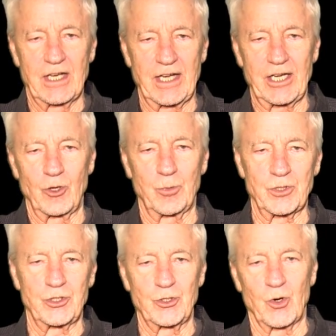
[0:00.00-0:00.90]
and he'd
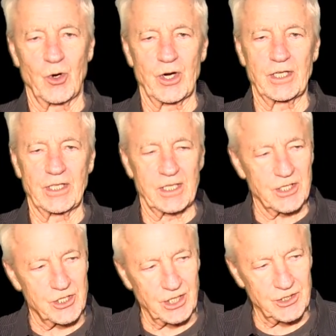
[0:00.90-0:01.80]
open the door and then
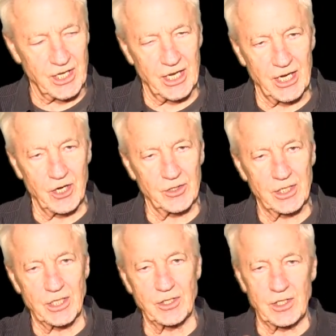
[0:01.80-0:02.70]
he'd stick his head out
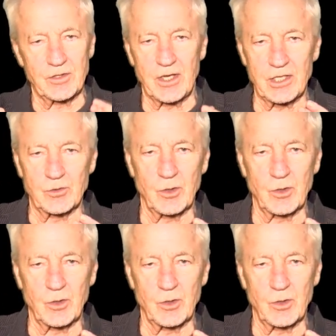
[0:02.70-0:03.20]
and then they'd,